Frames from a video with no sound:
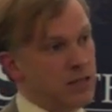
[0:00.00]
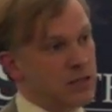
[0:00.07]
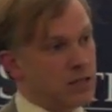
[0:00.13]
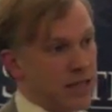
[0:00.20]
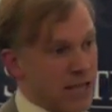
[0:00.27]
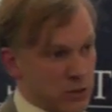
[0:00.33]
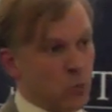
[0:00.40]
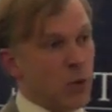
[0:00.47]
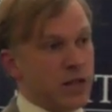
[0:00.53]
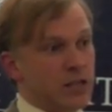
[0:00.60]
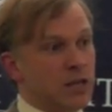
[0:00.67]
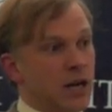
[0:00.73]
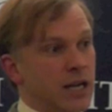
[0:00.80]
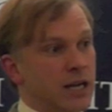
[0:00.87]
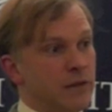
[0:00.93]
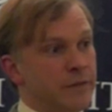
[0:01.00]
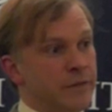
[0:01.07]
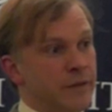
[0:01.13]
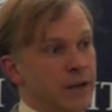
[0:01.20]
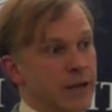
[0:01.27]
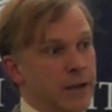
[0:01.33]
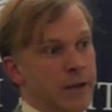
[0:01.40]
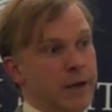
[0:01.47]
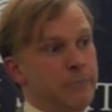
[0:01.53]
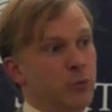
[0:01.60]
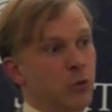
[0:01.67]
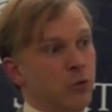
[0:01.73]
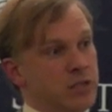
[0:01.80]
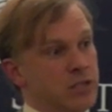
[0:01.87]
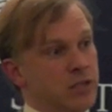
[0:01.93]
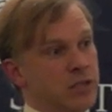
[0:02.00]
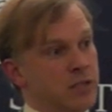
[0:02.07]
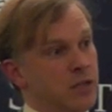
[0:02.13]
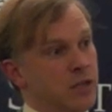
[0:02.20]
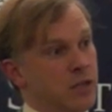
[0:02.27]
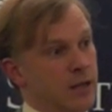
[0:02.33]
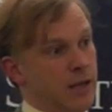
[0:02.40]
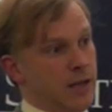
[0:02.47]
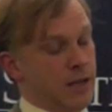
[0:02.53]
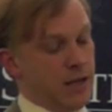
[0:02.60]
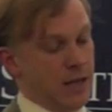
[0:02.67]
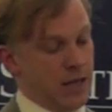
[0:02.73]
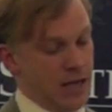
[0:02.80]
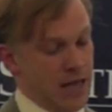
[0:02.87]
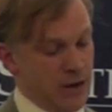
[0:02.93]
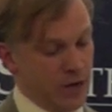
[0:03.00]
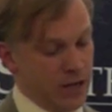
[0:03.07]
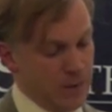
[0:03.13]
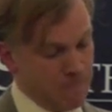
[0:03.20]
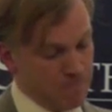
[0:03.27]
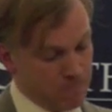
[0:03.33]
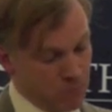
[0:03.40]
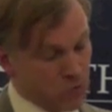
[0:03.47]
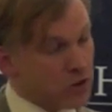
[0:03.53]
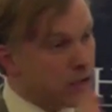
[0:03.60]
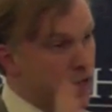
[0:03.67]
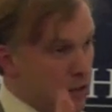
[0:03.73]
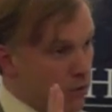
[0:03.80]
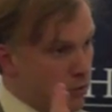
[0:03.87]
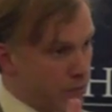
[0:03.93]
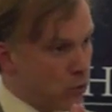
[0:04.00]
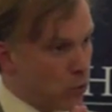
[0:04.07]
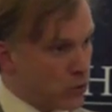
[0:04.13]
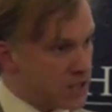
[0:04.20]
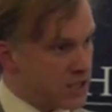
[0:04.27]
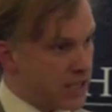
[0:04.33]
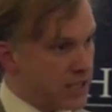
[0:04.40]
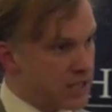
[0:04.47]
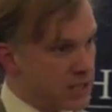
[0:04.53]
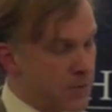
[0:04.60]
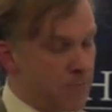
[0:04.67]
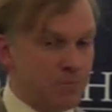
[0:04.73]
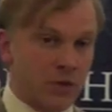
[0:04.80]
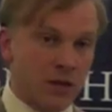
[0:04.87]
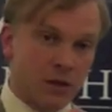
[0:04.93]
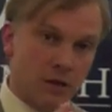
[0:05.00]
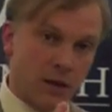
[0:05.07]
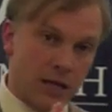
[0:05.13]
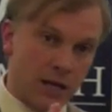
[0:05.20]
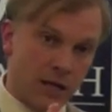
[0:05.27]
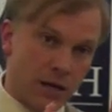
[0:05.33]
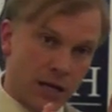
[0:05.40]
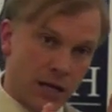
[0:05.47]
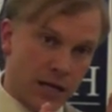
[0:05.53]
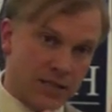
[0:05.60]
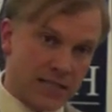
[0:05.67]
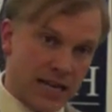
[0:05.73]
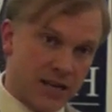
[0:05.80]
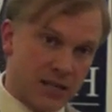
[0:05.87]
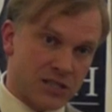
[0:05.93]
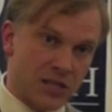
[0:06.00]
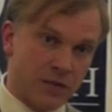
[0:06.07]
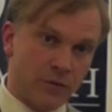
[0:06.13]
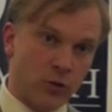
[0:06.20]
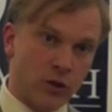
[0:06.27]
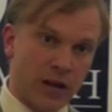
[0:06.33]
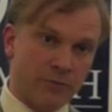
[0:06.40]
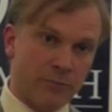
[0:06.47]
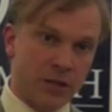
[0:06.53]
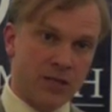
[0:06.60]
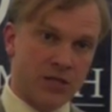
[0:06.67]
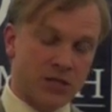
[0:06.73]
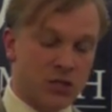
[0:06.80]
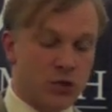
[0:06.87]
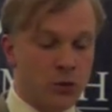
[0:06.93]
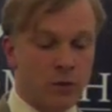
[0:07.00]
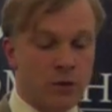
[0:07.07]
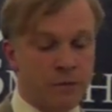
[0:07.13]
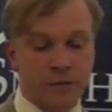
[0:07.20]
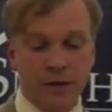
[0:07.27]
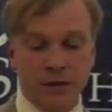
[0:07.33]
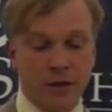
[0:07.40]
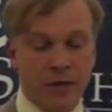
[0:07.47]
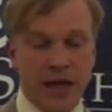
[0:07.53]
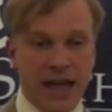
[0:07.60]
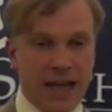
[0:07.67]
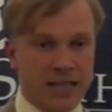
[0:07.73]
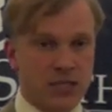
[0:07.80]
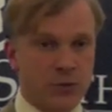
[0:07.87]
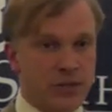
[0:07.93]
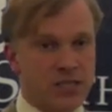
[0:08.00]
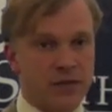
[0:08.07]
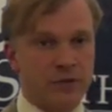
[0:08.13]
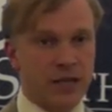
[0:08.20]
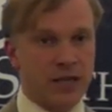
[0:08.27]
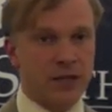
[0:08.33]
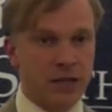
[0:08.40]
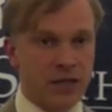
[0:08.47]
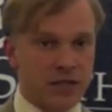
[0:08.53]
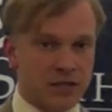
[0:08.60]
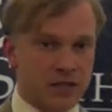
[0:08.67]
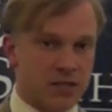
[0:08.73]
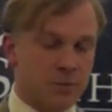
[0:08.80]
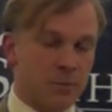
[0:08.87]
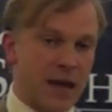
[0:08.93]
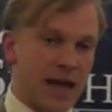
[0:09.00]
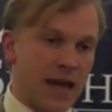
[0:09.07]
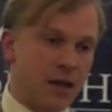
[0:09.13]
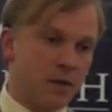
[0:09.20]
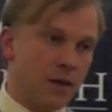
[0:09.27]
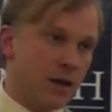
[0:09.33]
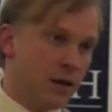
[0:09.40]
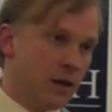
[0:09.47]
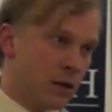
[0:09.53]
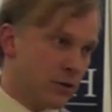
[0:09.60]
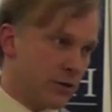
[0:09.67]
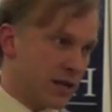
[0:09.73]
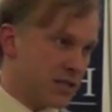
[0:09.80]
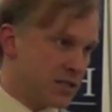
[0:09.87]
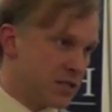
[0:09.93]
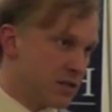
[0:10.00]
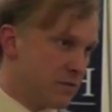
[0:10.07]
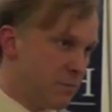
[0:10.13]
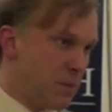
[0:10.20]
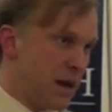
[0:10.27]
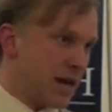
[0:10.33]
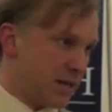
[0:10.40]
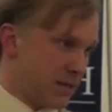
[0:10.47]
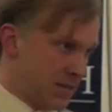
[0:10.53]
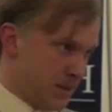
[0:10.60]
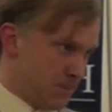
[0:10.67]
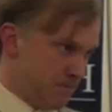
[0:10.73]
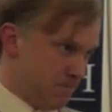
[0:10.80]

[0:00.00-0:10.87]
So that's one kind of important area. The other, of course, is the tendency for governments to feel that they had to intervene to spare the creditors of banks.